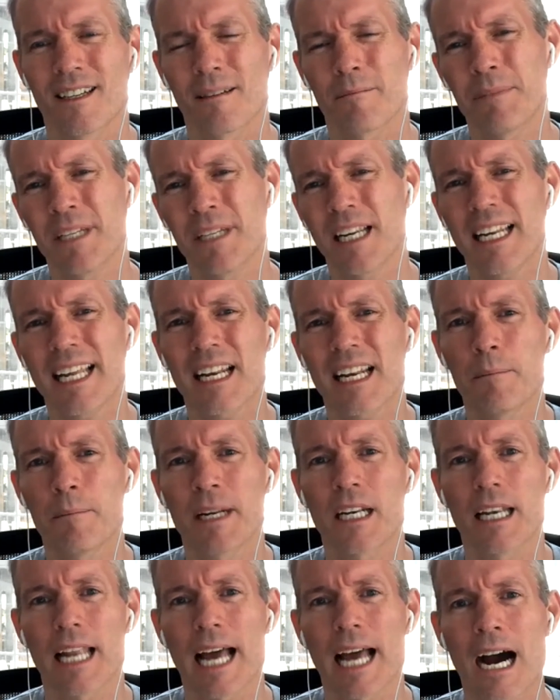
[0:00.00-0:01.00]
be a little bit
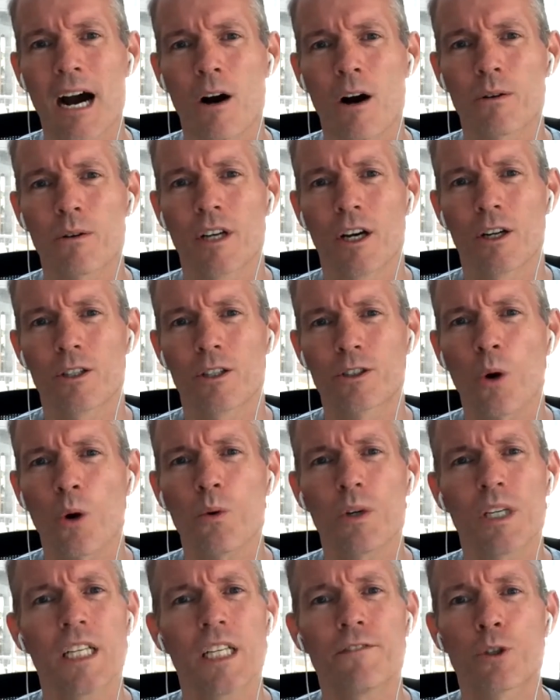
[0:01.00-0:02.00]
loud,
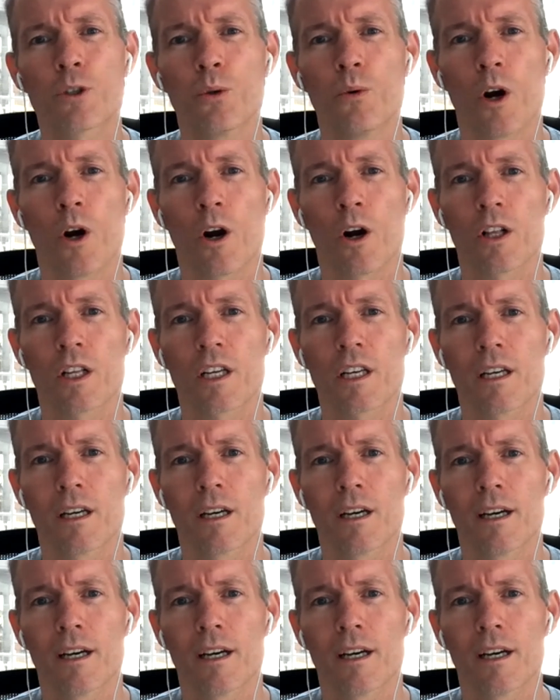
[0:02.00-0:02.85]
don't leave too early.